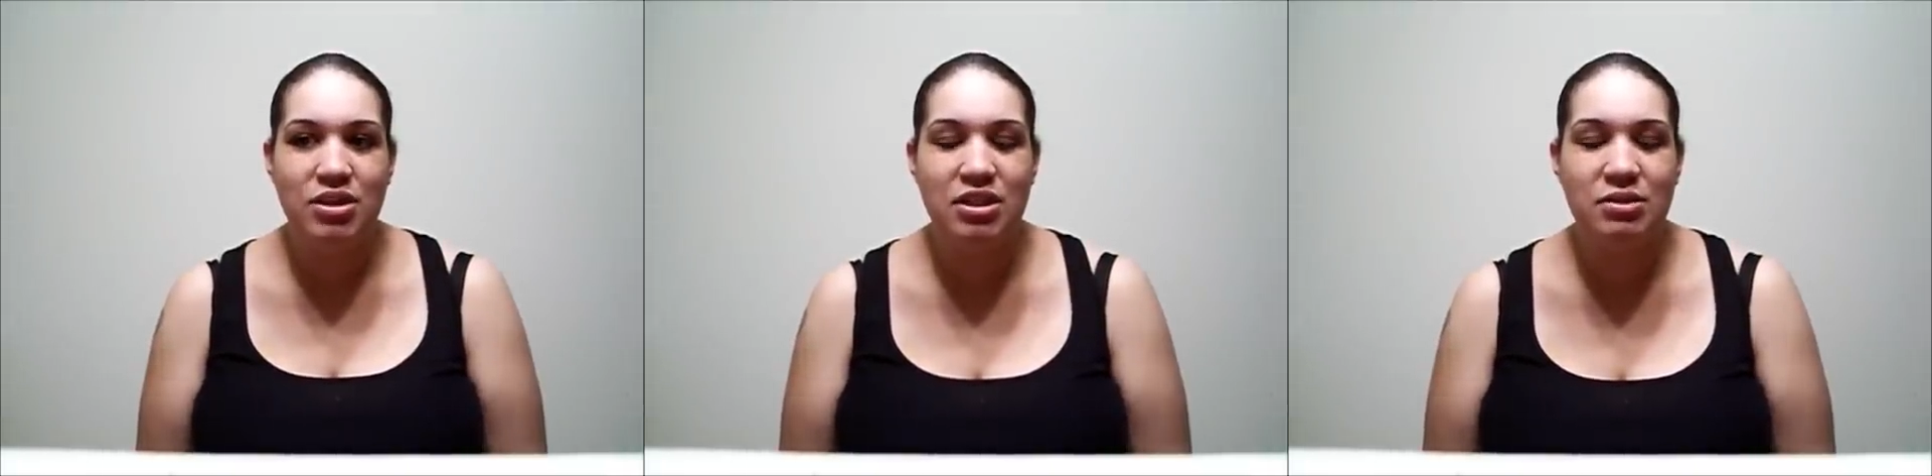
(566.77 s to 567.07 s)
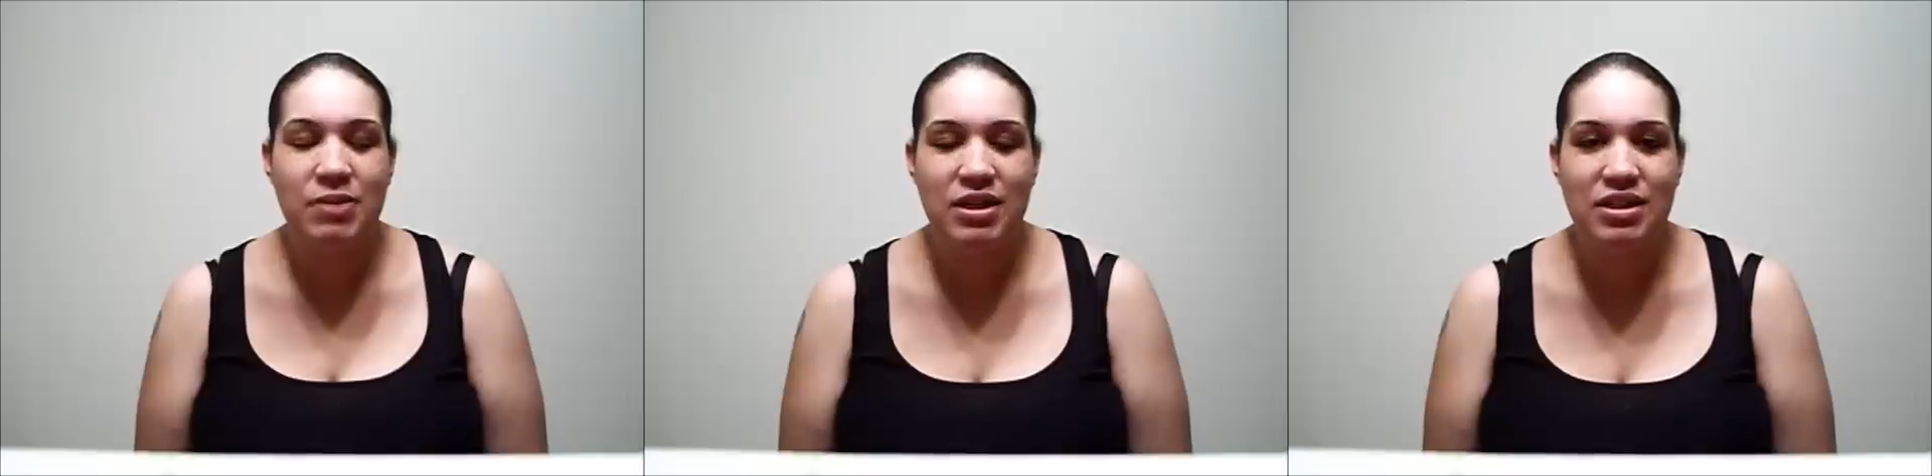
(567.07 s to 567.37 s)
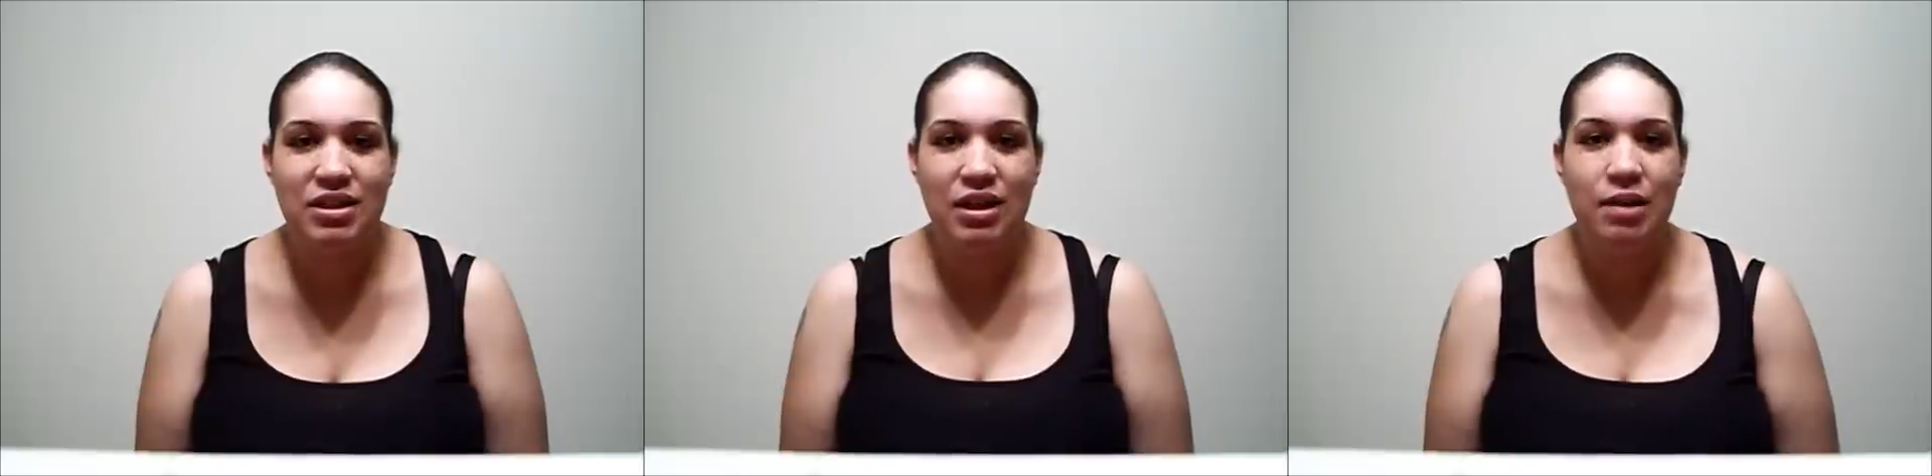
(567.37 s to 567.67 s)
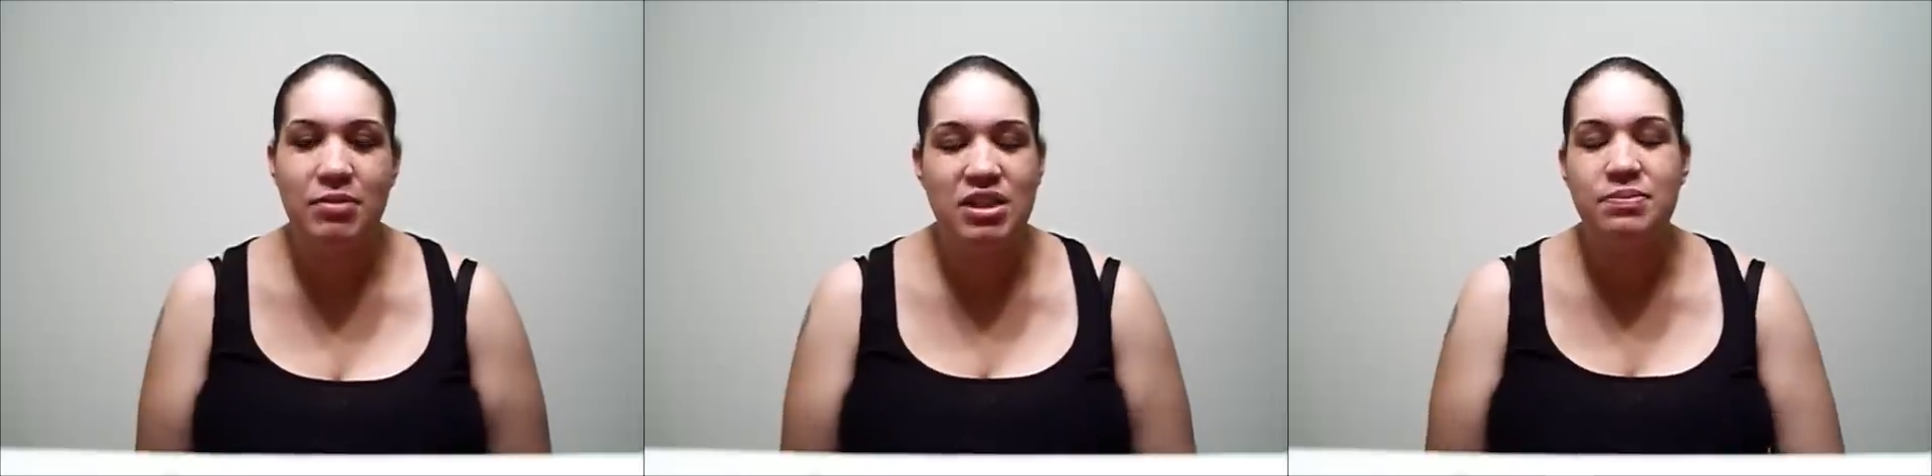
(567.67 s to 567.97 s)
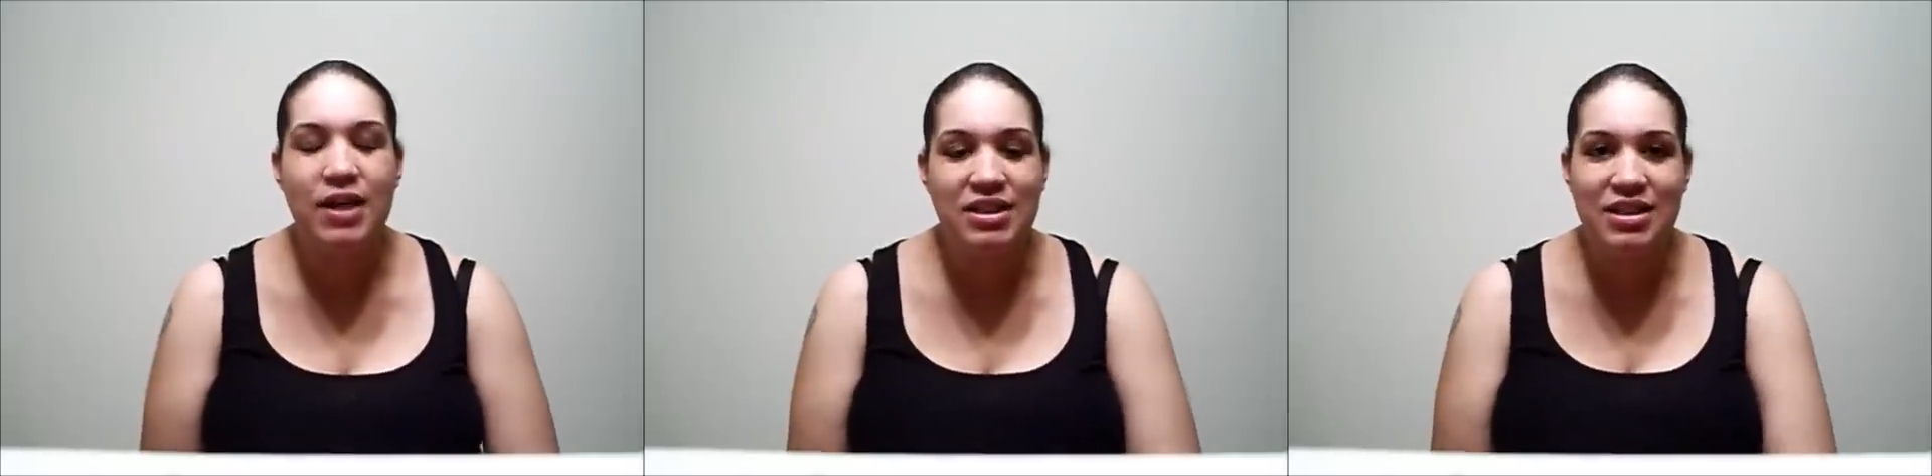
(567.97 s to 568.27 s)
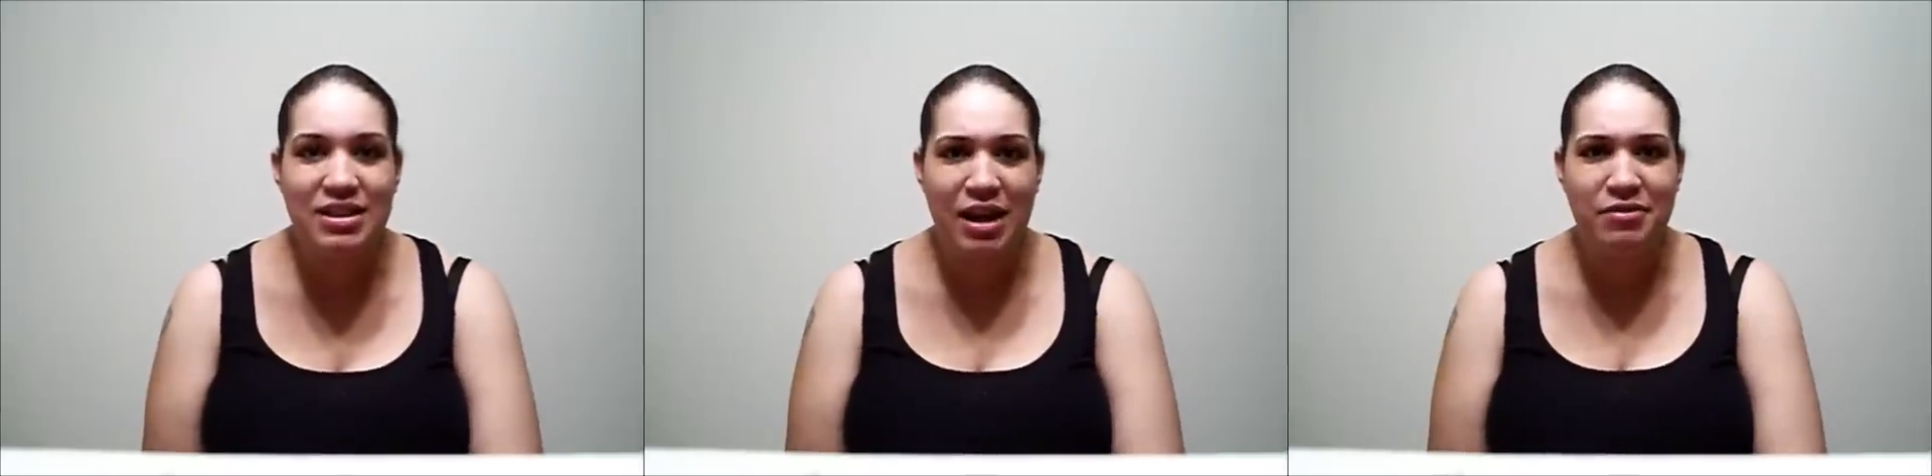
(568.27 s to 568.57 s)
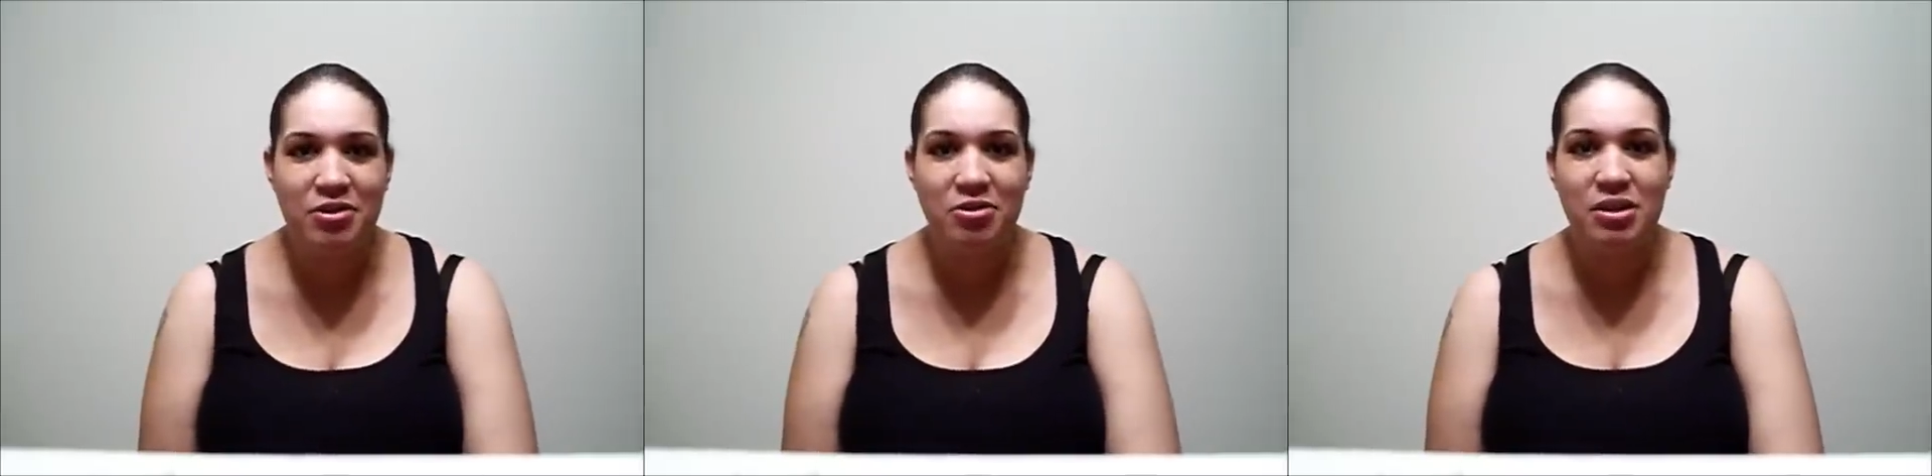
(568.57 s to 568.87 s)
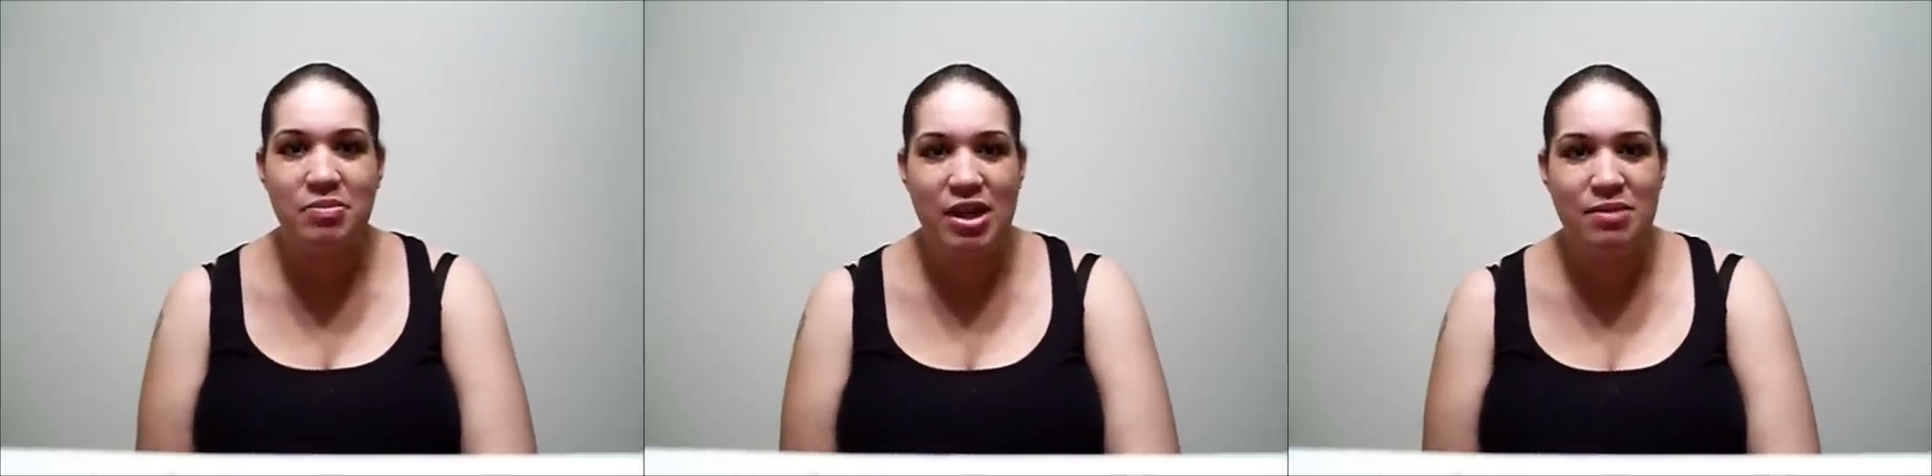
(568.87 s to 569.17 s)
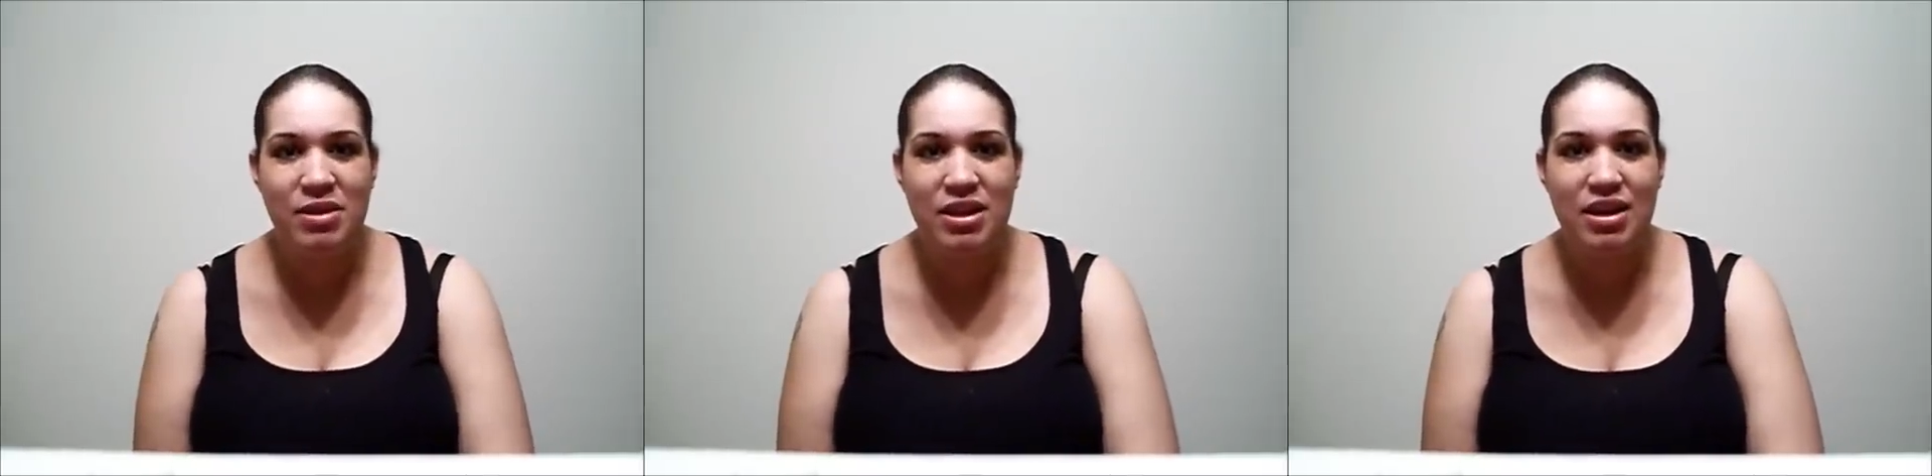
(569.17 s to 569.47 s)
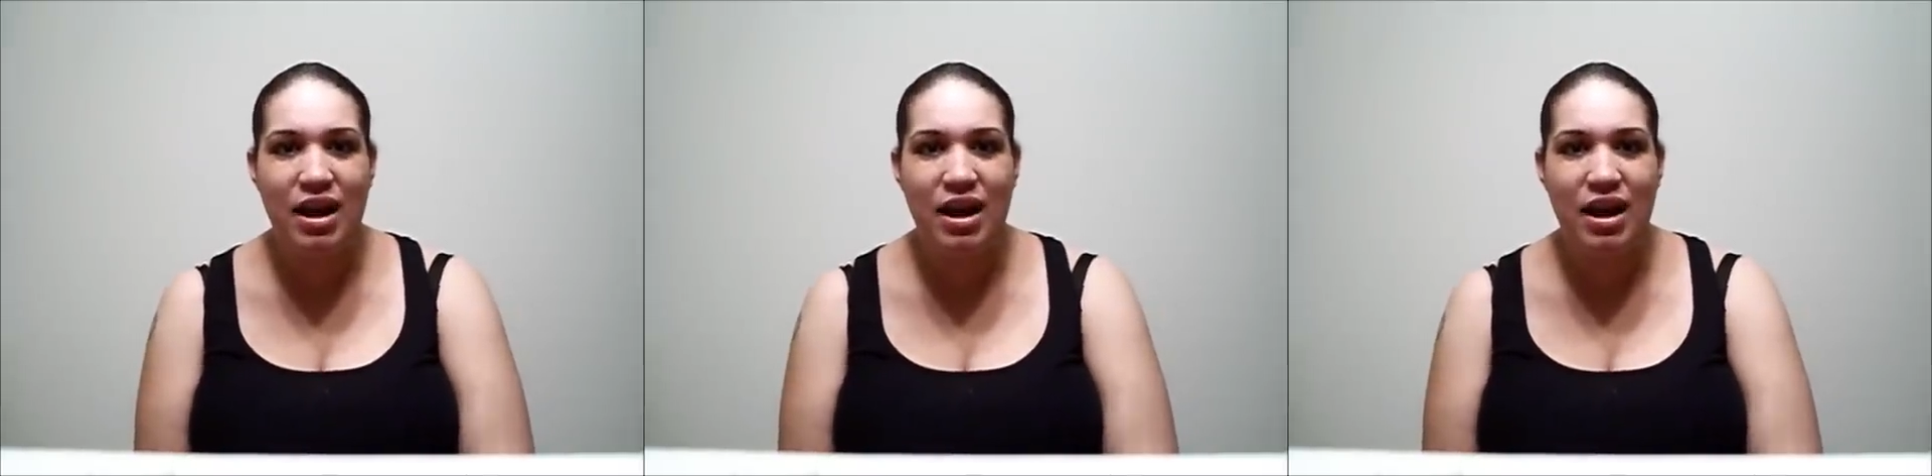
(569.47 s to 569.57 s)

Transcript: expecting to have an early baby.